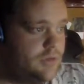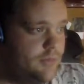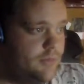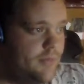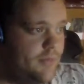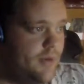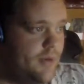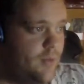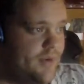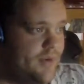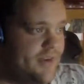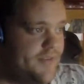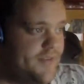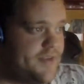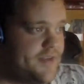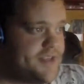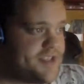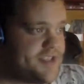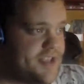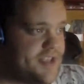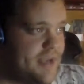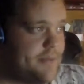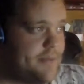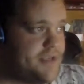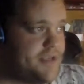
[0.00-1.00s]
We'll run down the
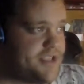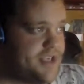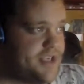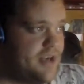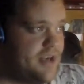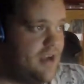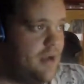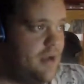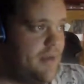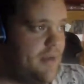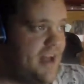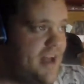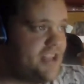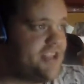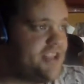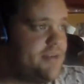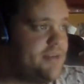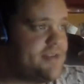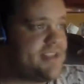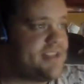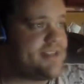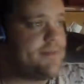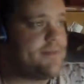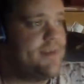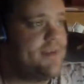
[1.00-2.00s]
disclaimers here. Alex
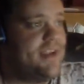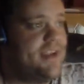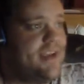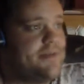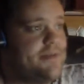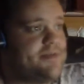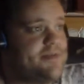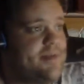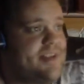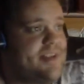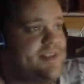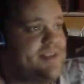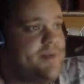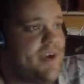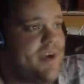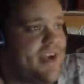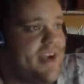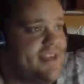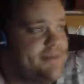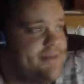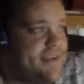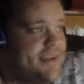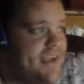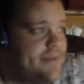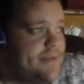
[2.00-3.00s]
James Hislop, Maincap's main spirit
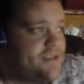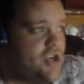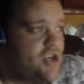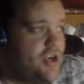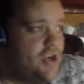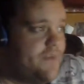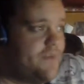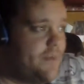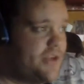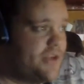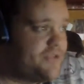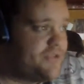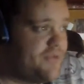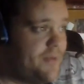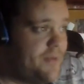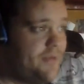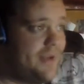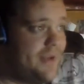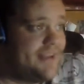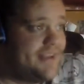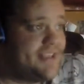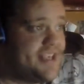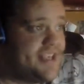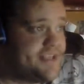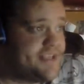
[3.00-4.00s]
guides. Maincap's current information from the
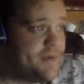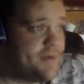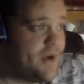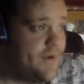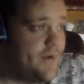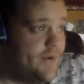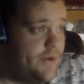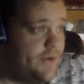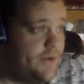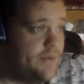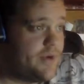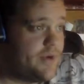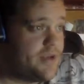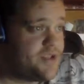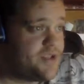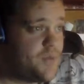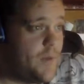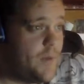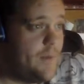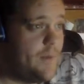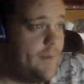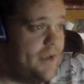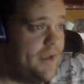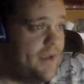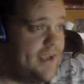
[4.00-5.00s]
light takes priority in regards to
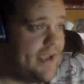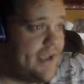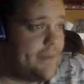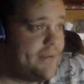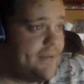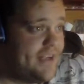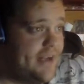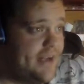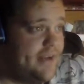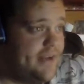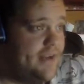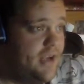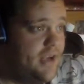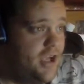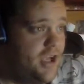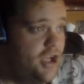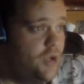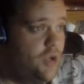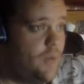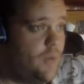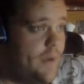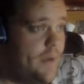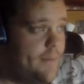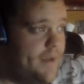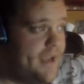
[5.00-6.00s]
what Maincap indicated,
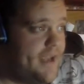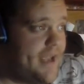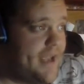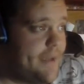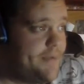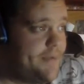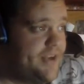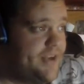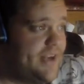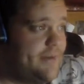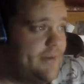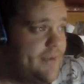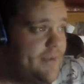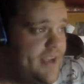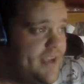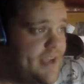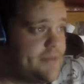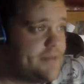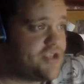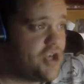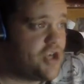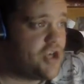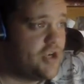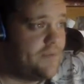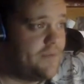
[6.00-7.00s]
the way Maincap indicated.
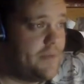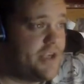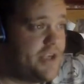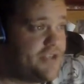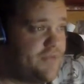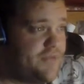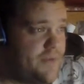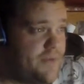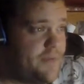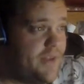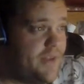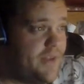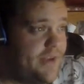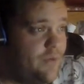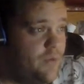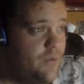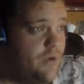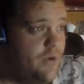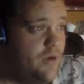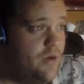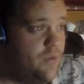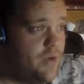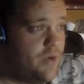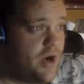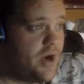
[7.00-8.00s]
Maincap's current information from the light
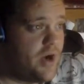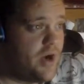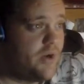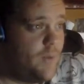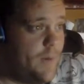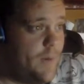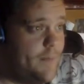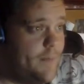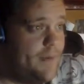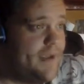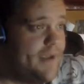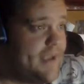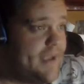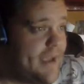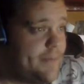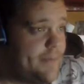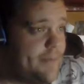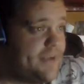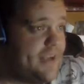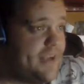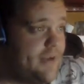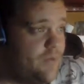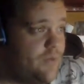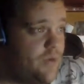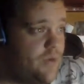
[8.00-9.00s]
regarding what Maincap
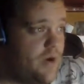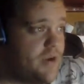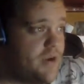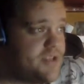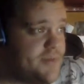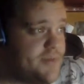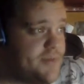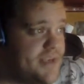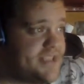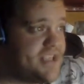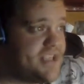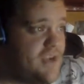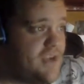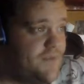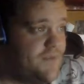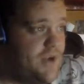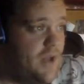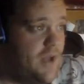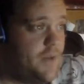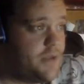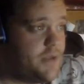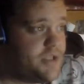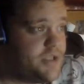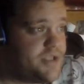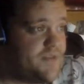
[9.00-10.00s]
indicated in regards to myself and
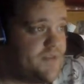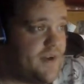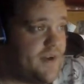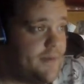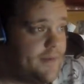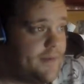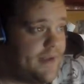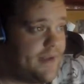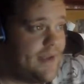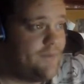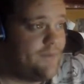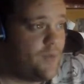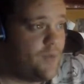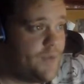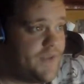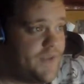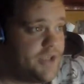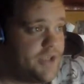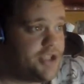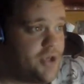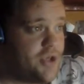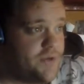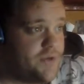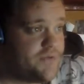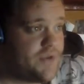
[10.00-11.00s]
others to Vadra for what they
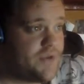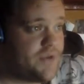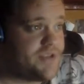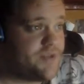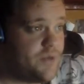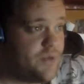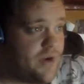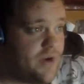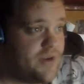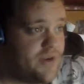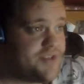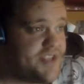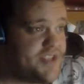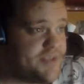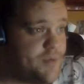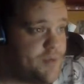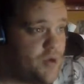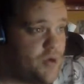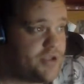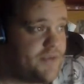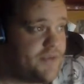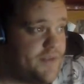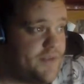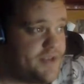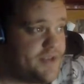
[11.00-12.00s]
chose for us in regards to this
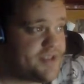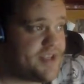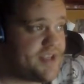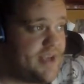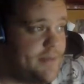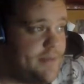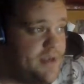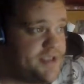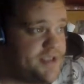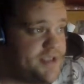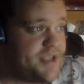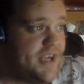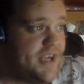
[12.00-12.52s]
portion of the disclaimers